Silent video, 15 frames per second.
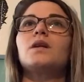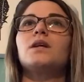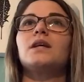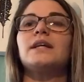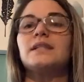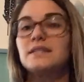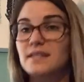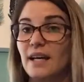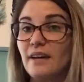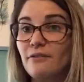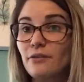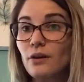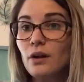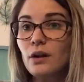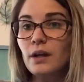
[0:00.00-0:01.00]

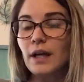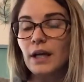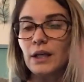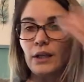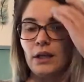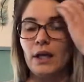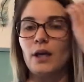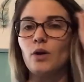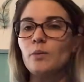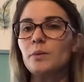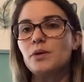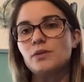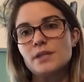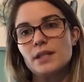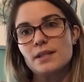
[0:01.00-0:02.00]
insightful, and I hope you
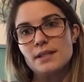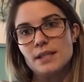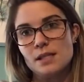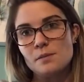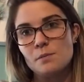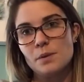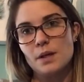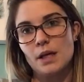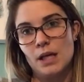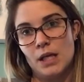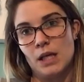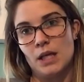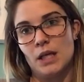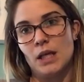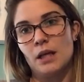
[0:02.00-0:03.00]
dig deep
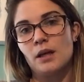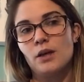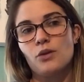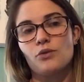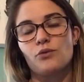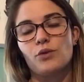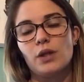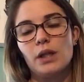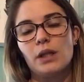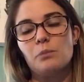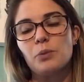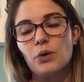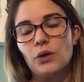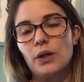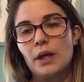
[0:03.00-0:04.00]
in really
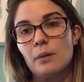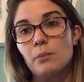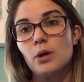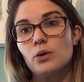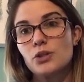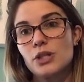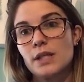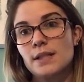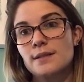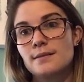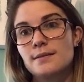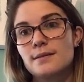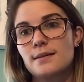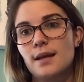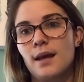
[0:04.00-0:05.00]
pulling
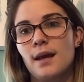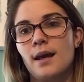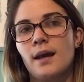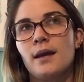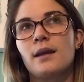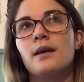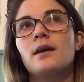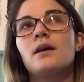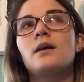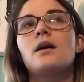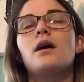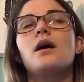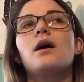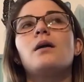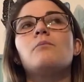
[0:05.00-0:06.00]
emotions and
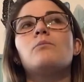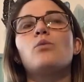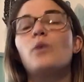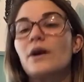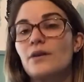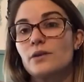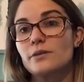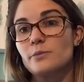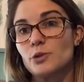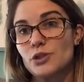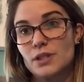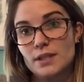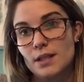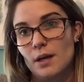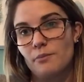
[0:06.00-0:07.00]
where those
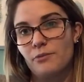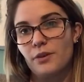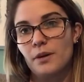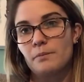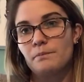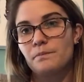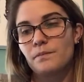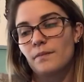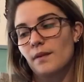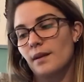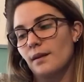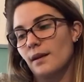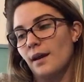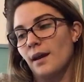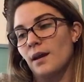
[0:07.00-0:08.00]
emotions come from,
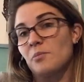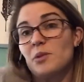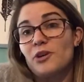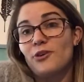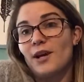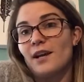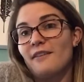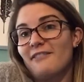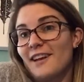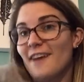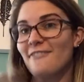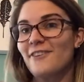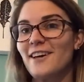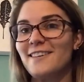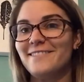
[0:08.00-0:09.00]
and be creative and have
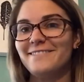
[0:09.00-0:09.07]
fun.